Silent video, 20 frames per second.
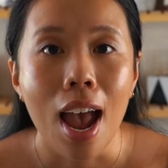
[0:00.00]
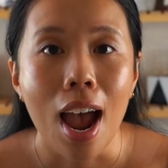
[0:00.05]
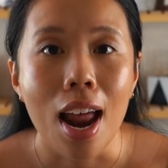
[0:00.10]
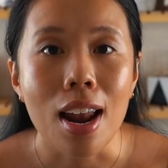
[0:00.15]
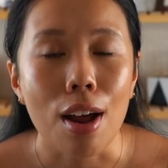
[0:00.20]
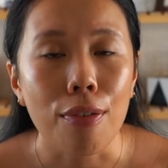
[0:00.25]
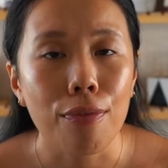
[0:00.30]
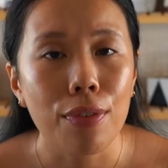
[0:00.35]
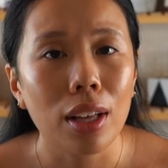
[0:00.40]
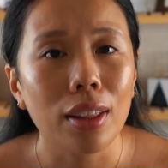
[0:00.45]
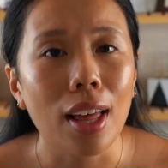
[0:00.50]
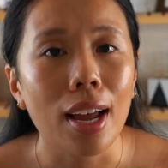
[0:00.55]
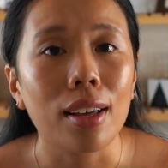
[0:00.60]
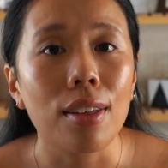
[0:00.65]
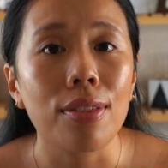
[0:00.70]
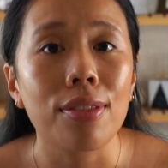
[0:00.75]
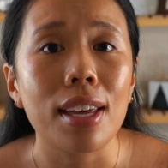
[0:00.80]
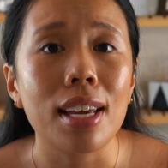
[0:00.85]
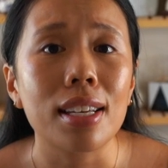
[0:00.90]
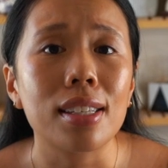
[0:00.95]
And I feel
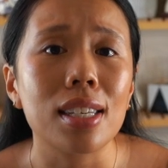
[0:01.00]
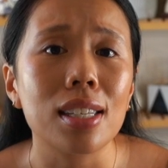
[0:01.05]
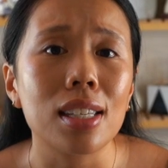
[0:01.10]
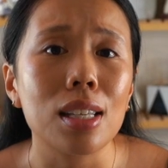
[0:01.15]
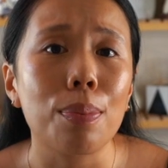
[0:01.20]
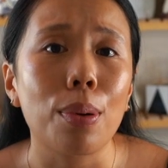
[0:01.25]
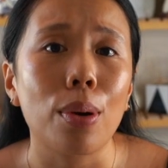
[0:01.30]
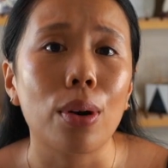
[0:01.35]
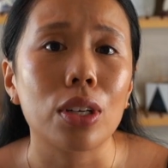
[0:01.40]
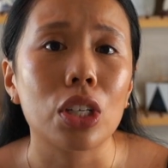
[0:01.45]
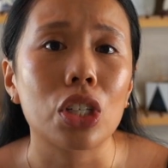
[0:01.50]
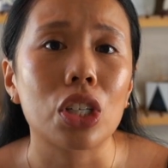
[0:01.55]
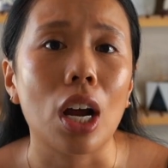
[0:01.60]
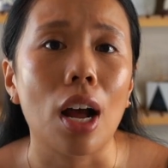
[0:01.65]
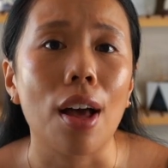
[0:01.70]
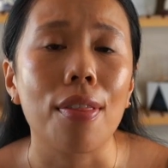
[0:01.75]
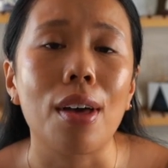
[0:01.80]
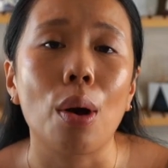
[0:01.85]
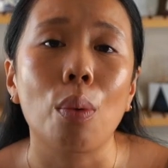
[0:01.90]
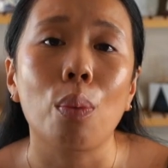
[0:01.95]
like this is the the
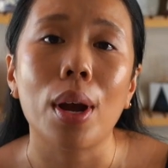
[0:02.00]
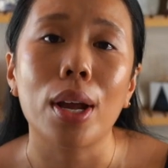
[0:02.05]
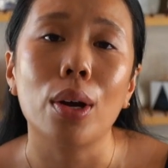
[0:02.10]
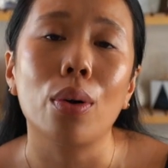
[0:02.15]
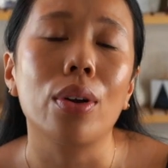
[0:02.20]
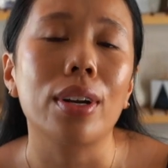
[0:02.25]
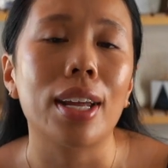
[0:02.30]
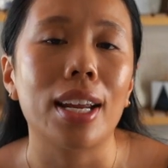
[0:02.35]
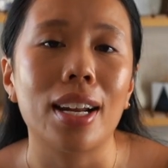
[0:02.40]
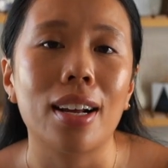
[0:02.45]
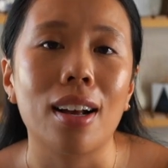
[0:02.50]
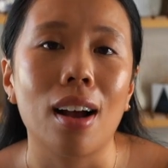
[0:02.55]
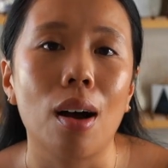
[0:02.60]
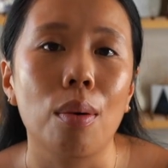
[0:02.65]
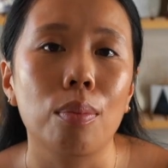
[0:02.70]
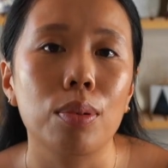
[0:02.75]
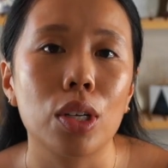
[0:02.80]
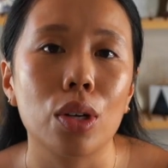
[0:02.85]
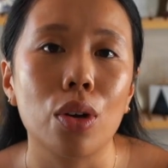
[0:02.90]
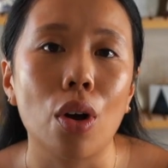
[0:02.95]
posture that we all need to
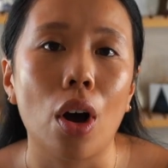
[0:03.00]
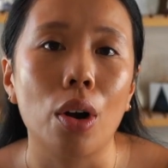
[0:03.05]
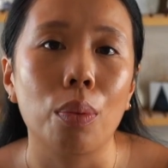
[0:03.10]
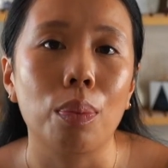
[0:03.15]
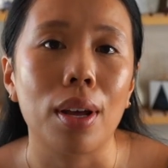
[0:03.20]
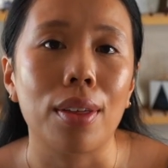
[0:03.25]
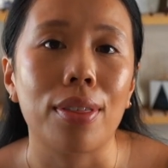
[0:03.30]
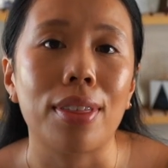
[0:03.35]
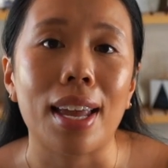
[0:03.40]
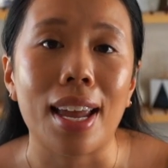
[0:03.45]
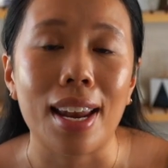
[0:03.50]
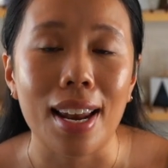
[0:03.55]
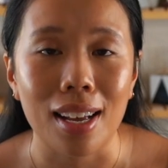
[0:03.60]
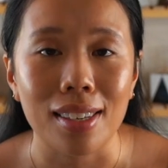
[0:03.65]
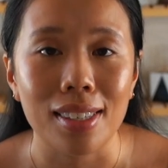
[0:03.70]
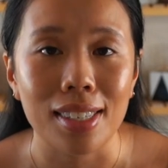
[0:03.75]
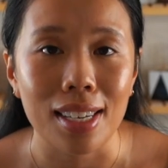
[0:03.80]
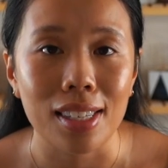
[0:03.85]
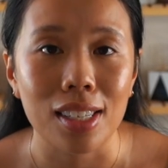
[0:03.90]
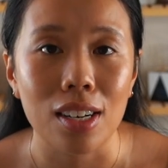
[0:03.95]
come to God with in
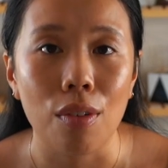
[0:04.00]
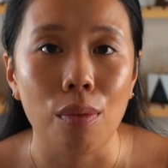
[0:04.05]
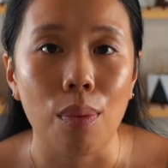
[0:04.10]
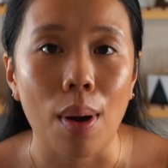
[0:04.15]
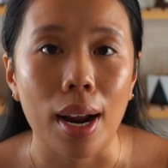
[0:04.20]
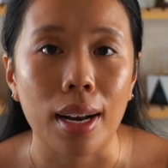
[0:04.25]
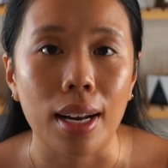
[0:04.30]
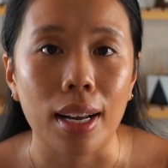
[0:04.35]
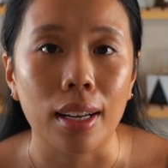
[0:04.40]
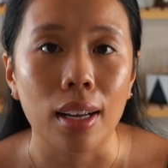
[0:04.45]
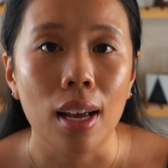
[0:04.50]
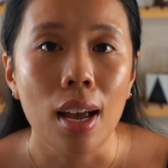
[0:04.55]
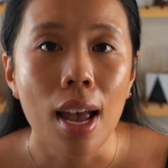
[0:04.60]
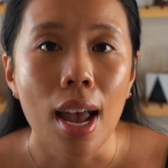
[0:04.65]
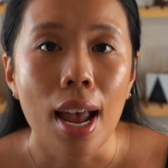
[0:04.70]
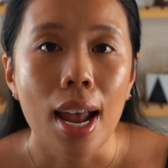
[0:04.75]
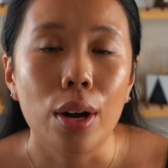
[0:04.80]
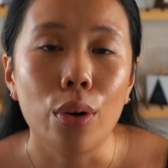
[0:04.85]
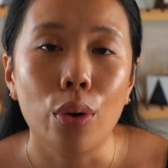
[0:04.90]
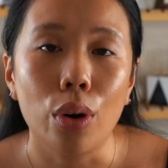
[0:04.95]
our season of waiting
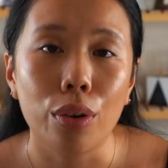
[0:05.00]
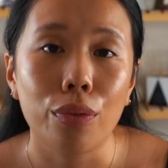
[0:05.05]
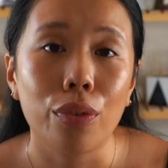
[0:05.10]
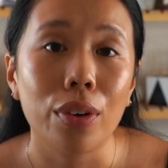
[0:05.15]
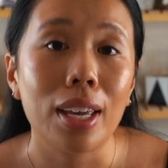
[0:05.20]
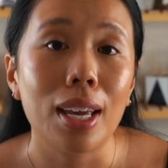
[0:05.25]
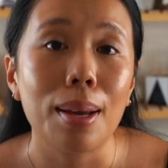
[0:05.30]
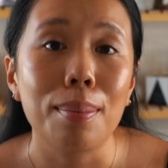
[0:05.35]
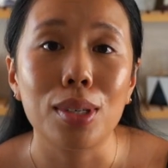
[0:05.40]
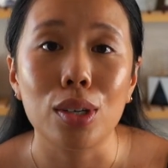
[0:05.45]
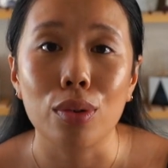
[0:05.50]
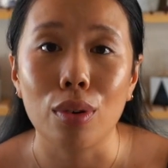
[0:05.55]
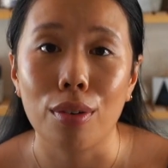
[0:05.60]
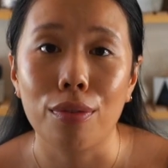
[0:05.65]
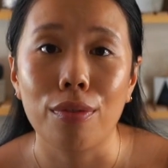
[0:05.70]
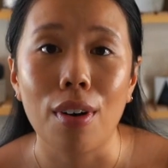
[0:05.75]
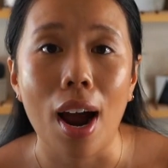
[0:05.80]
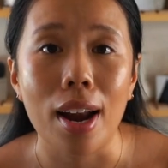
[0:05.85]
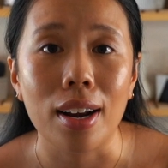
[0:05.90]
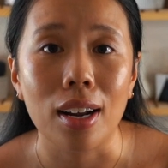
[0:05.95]
in order for Him to
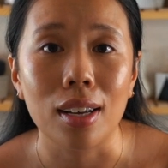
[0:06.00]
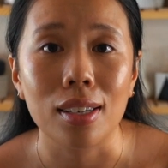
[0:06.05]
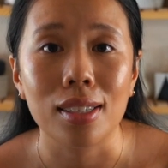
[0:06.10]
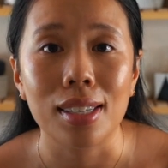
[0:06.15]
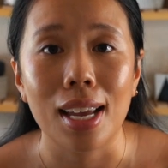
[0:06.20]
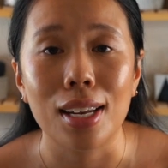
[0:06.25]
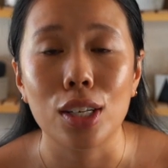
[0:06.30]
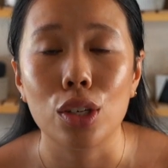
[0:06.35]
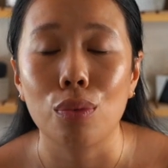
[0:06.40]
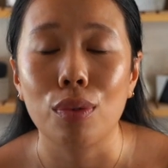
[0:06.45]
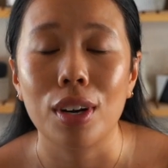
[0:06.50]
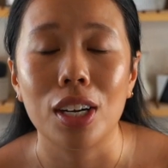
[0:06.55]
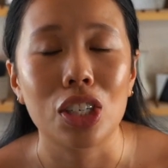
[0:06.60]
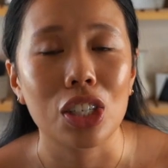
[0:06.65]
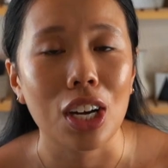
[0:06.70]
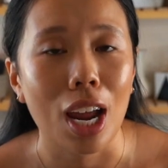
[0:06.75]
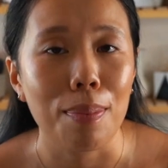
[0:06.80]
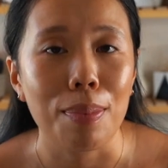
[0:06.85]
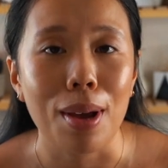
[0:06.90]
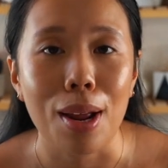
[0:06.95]
refine us and to
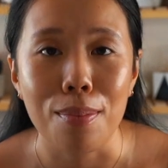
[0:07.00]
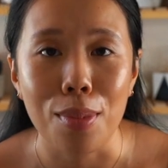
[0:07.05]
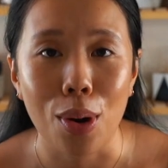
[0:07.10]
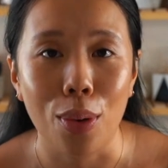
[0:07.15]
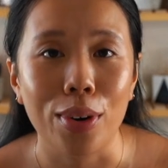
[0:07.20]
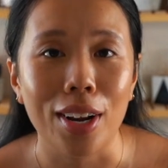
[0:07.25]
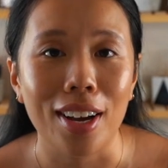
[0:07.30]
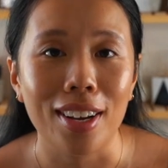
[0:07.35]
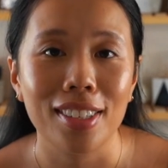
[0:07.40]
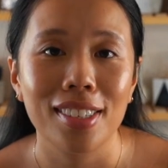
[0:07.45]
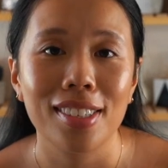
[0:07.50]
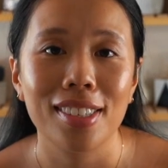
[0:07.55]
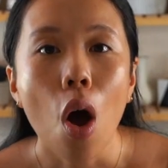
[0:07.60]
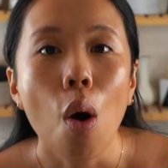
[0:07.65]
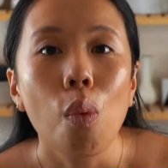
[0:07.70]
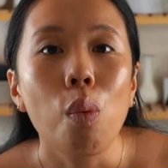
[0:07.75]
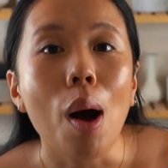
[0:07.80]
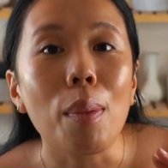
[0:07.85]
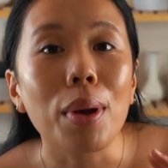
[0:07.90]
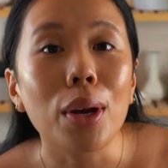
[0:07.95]
reshape and mold us.
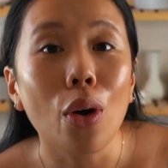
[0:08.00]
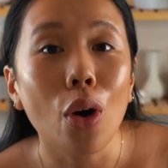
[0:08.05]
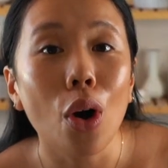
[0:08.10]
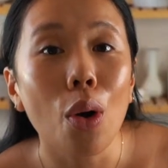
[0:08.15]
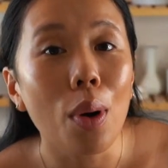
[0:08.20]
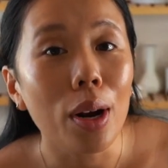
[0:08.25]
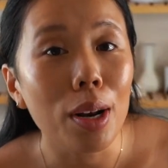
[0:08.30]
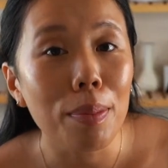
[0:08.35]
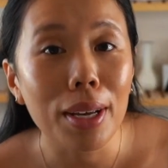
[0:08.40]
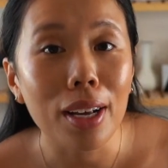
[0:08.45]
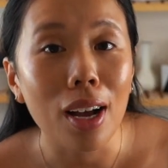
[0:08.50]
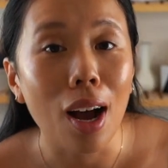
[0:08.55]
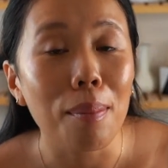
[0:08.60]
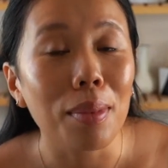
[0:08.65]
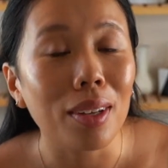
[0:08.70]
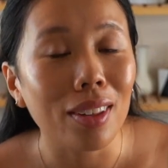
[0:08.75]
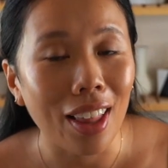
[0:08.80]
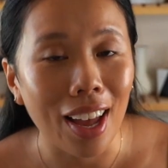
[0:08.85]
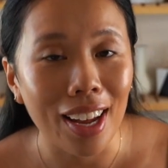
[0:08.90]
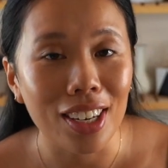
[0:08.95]
While we all want to become
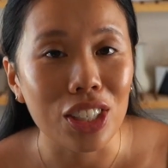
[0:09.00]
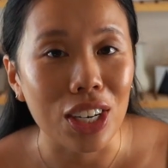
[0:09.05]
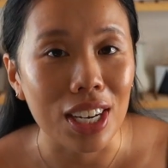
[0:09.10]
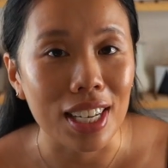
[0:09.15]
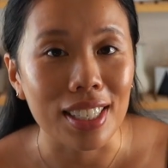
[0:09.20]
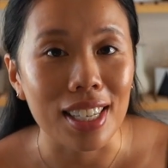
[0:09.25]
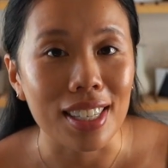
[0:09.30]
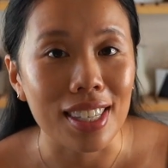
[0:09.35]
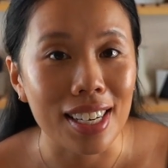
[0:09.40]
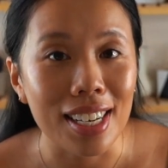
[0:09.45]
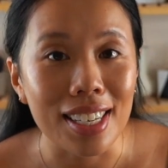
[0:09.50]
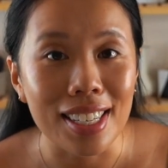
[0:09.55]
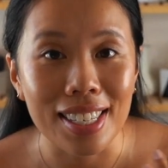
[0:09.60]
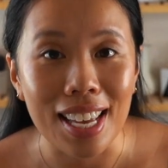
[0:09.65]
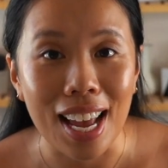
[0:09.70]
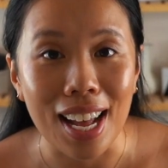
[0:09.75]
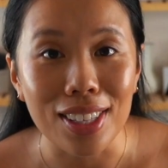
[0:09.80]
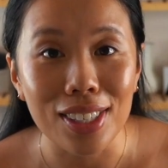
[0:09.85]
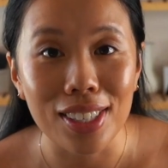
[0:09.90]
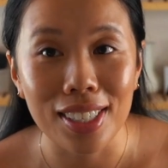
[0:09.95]
like Jesus, and it
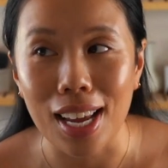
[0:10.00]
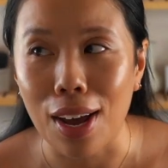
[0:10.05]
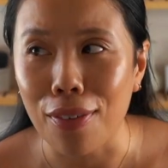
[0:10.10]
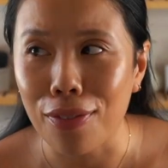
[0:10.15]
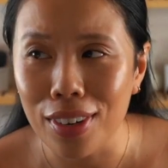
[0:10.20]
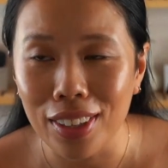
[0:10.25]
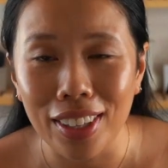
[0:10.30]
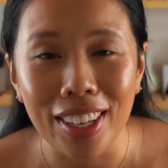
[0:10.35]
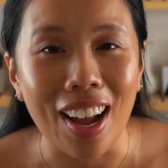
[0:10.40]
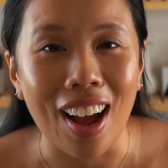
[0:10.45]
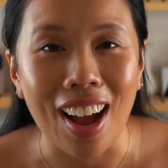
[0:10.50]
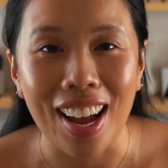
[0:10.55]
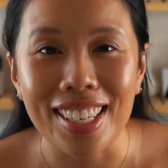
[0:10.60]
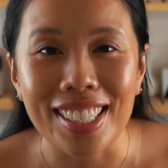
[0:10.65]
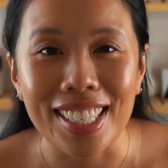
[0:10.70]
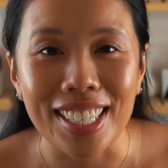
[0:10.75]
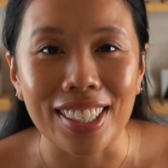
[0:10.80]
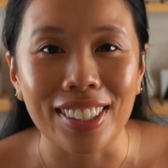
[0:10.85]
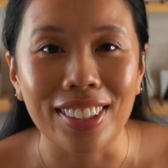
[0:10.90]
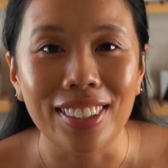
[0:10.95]
sounds definitely
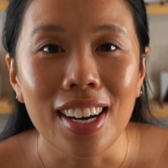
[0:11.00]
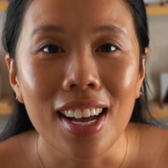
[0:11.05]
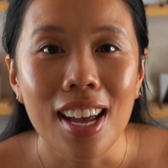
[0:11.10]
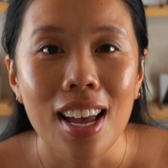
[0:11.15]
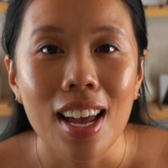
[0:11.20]
ideal,